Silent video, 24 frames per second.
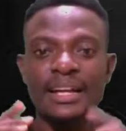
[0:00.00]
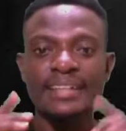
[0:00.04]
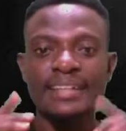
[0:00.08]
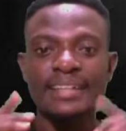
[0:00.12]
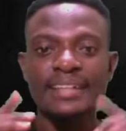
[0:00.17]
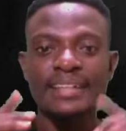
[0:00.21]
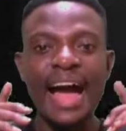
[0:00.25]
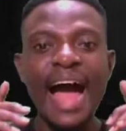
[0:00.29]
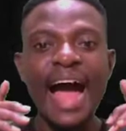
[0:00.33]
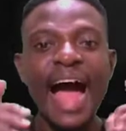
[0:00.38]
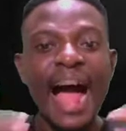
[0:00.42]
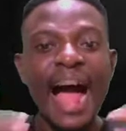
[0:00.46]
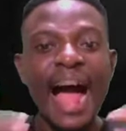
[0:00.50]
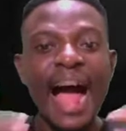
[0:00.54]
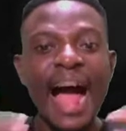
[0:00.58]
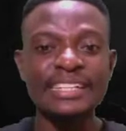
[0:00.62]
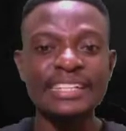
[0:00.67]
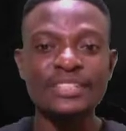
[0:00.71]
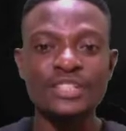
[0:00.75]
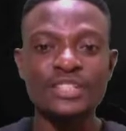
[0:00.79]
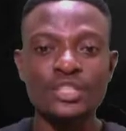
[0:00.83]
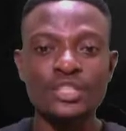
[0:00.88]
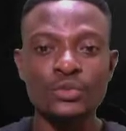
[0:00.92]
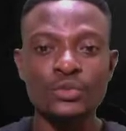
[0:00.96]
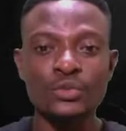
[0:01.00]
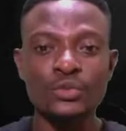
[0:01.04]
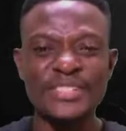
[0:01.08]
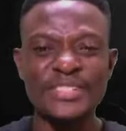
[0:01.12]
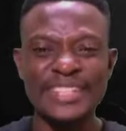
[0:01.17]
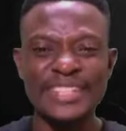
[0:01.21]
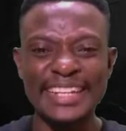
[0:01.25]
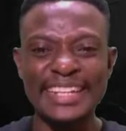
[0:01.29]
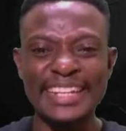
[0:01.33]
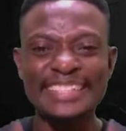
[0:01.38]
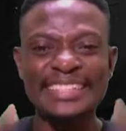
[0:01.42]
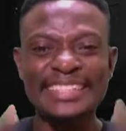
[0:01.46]
The answer to this
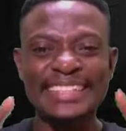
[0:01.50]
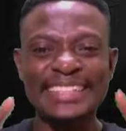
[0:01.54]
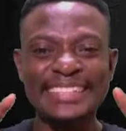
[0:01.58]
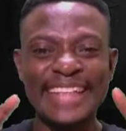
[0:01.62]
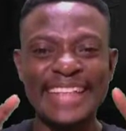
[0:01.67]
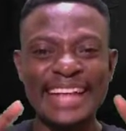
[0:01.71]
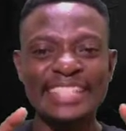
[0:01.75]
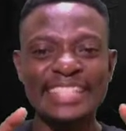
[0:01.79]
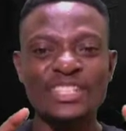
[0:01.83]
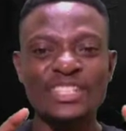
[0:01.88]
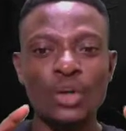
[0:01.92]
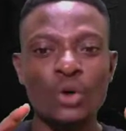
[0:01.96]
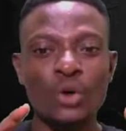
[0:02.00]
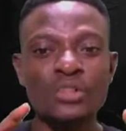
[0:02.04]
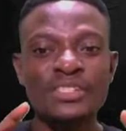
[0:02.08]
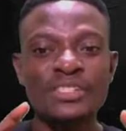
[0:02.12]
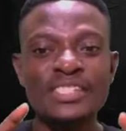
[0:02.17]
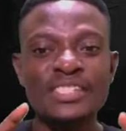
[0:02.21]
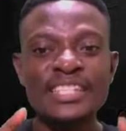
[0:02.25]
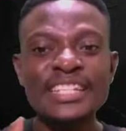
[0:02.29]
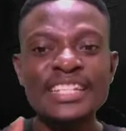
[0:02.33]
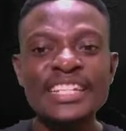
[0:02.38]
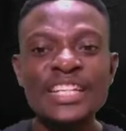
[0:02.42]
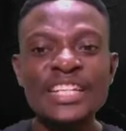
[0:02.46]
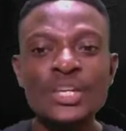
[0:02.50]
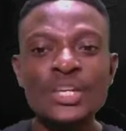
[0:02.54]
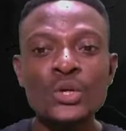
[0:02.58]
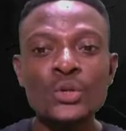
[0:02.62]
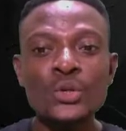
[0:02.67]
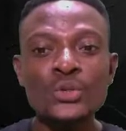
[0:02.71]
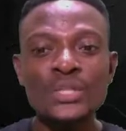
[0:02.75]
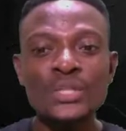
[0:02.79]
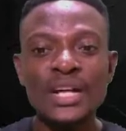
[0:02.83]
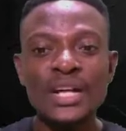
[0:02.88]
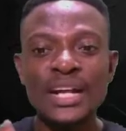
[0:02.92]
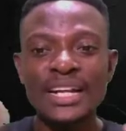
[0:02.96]
question is that
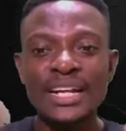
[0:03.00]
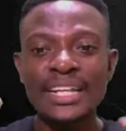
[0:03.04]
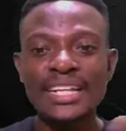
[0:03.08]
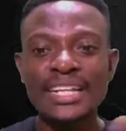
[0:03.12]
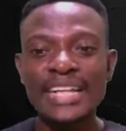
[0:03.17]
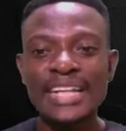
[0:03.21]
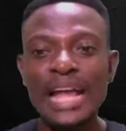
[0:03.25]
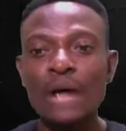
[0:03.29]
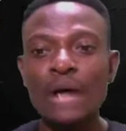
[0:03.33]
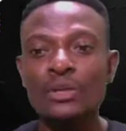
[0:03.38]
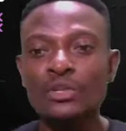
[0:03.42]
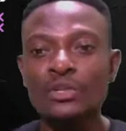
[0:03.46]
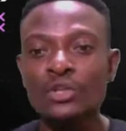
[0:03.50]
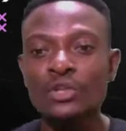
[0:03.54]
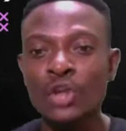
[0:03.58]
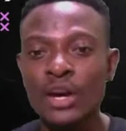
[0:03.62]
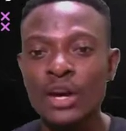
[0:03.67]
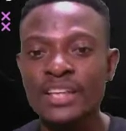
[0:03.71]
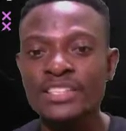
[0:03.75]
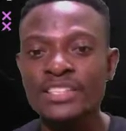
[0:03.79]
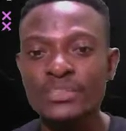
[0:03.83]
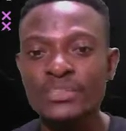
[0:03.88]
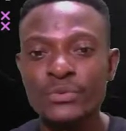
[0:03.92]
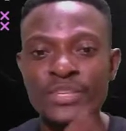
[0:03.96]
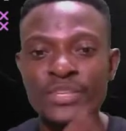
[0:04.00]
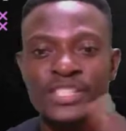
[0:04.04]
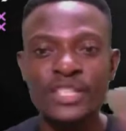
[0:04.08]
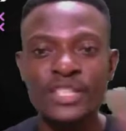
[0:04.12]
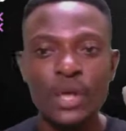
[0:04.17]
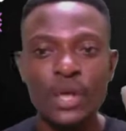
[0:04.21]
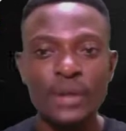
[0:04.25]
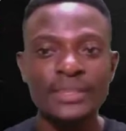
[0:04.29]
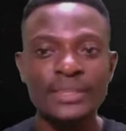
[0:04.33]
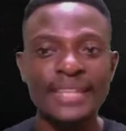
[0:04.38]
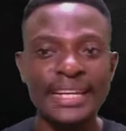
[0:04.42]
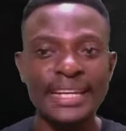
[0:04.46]
continued loud noise
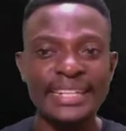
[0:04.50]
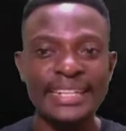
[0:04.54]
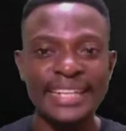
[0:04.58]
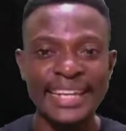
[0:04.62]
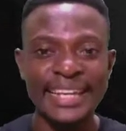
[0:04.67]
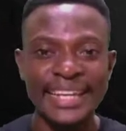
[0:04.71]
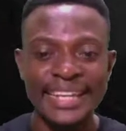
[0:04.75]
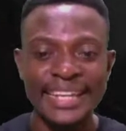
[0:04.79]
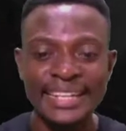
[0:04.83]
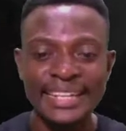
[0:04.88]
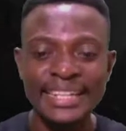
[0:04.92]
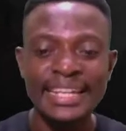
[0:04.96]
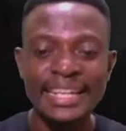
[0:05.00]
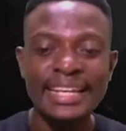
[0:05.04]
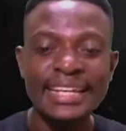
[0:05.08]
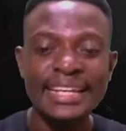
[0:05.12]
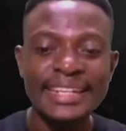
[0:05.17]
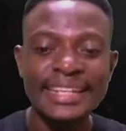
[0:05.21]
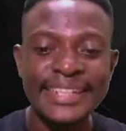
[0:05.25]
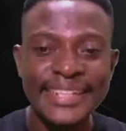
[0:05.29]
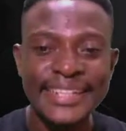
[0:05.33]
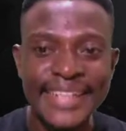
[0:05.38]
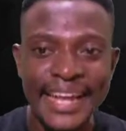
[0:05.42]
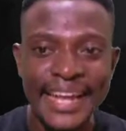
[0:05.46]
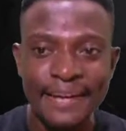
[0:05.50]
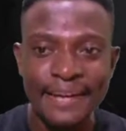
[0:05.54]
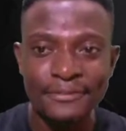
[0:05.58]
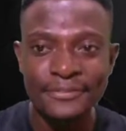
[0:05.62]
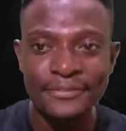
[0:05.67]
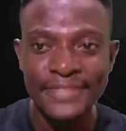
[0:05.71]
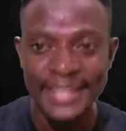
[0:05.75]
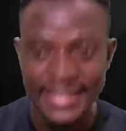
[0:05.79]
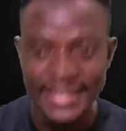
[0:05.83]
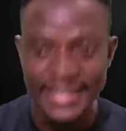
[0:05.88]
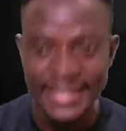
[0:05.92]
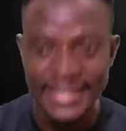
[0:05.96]
resulted in
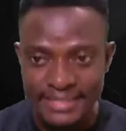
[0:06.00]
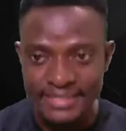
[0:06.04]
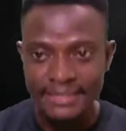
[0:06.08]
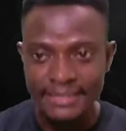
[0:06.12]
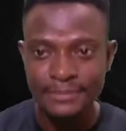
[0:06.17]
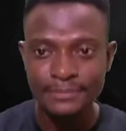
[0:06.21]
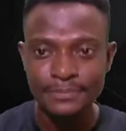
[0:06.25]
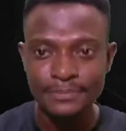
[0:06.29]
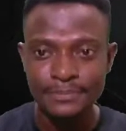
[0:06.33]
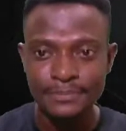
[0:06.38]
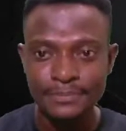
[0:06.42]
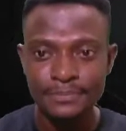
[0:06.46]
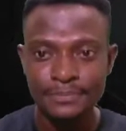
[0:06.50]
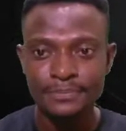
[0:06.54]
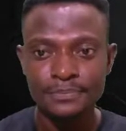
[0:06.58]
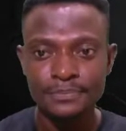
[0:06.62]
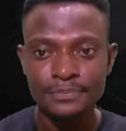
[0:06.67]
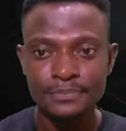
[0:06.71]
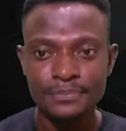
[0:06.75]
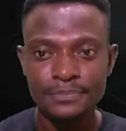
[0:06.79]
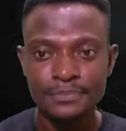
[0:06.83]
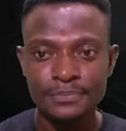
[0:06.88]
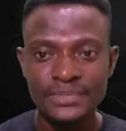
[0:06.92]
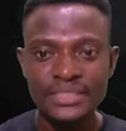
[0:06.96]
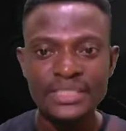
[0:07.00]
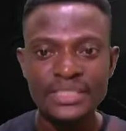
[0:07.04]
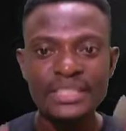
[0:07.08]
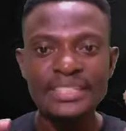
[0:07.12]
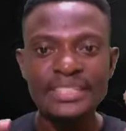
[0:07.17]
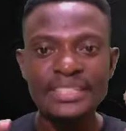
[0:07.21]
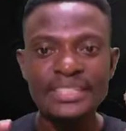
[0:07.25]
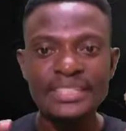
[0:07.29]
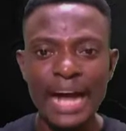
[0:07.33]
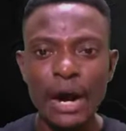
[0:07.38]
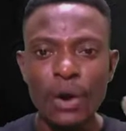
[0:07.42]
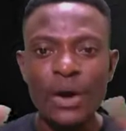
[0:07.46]
deafness.
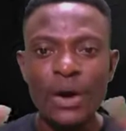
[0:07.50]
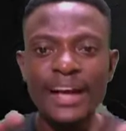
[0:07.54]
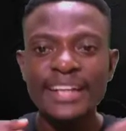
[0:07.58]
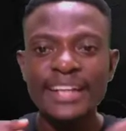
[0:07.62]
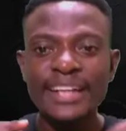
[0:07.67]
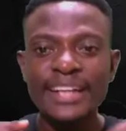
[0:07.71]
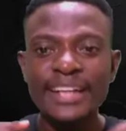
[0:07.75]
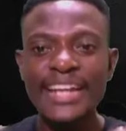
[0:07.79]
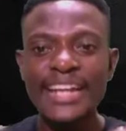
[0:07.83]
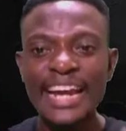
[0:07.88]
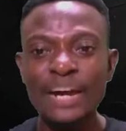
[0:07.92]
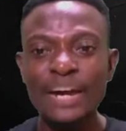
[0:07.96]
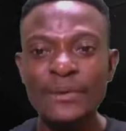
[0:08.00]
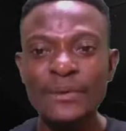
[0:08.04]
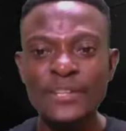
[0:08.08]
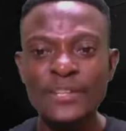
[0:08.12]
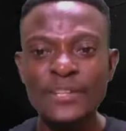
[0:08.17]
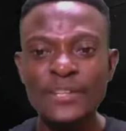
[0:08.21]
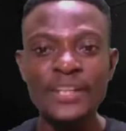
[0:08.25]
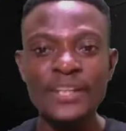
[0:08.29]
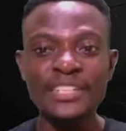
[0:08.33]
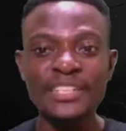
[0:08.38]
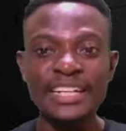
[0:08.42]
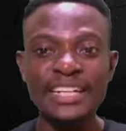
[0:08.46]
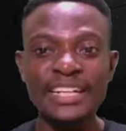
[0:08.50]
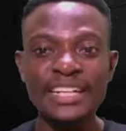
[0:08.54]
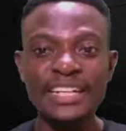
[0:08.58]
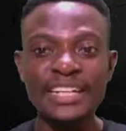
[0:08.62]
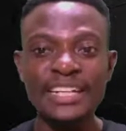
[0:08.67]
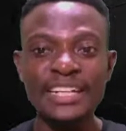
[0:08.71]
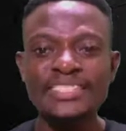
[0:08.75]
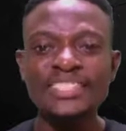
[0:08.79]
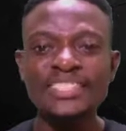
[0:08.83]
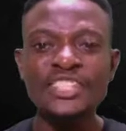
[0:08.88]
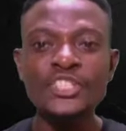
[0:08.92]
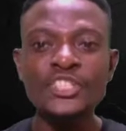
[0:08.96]
Now, hearing
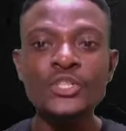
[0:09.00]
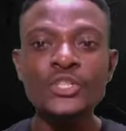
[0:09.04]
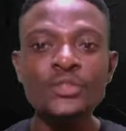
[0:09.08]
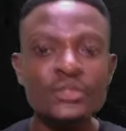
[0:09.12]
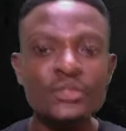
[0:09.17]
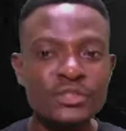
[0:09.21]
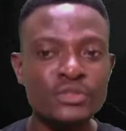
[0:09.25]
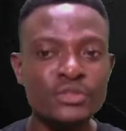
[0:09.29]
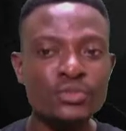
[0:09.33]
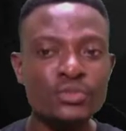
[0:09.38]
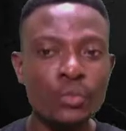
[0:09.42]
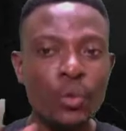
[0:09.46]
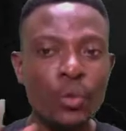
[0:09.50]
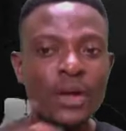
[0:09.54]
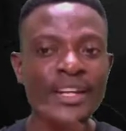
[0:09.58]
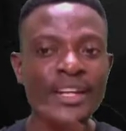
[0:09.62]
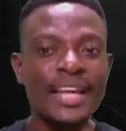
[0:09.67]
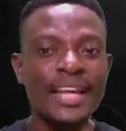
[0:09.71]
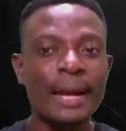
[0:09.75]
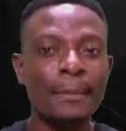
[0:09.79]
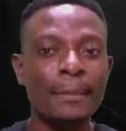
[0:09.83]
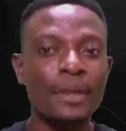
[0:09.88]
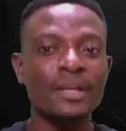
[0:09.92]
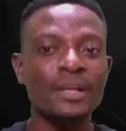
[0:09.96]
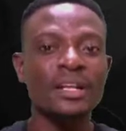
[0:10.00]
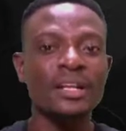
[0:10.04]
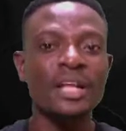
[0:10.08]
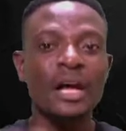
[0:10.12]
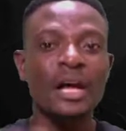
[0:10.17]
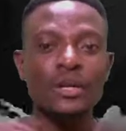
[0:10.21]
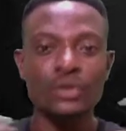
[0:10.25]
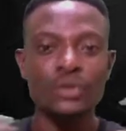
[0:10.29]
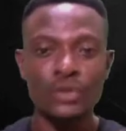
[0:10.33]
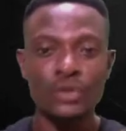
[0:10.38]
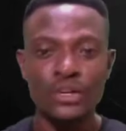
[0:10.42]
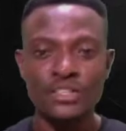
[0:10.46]
specialists used to worry about
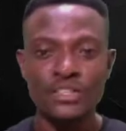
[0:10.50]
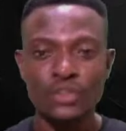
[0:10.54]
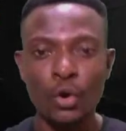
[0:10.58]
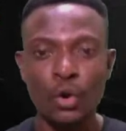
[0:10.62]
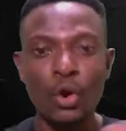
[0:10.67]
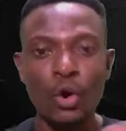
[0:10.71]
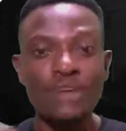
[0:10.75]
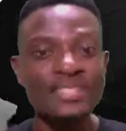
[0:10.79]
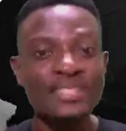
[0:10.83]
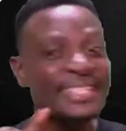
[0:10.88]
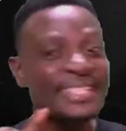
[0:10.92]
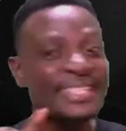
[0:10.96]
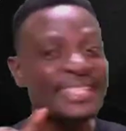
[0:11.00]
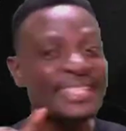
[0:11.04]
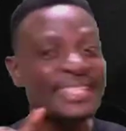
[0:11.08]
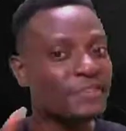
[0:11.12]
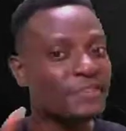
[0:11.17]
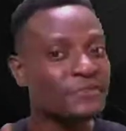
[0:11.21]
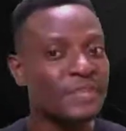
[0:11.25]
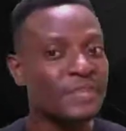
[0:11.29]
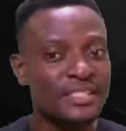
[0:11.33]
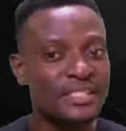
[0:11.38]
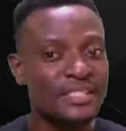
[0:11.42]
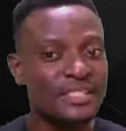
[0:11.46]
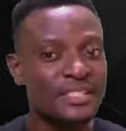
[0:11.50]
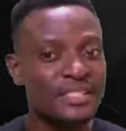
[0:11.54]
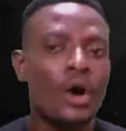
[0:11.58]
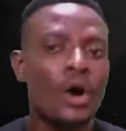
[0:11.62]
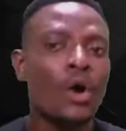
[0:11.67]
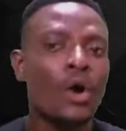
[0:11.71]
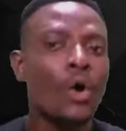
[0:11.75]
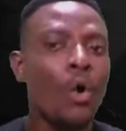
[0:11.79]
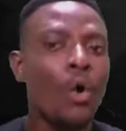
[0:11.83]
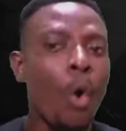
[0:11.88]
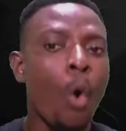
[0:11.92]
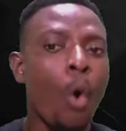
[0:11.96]
loud noise causing deafness
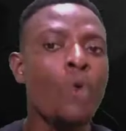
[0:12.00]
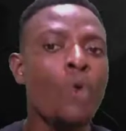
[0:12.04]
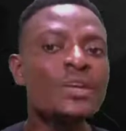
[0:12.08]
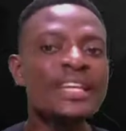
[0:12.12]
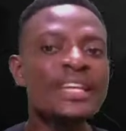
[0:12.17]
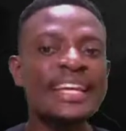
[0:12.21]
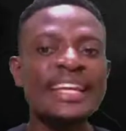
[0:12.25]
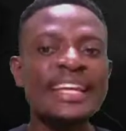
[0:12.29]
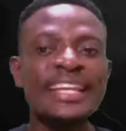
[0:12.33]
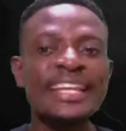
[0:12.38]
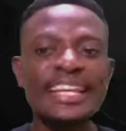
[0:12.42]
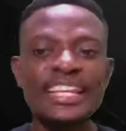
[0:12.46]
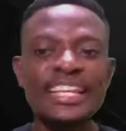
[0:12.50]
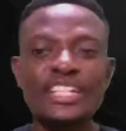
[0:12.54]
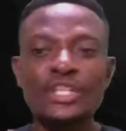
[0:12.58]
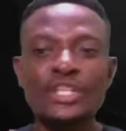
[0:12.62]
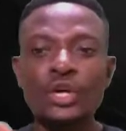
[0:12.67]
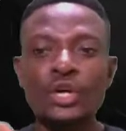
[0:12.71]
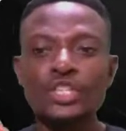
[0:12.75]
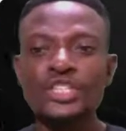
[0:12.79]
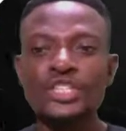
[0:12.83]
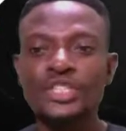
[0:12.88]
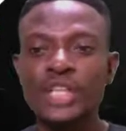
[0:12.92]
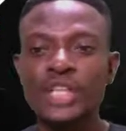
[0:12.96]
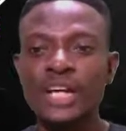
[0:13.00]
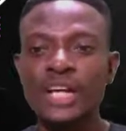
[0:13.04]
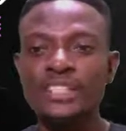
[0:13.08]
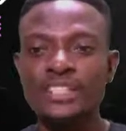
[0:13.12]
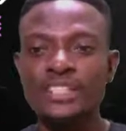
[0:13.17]
only in industrial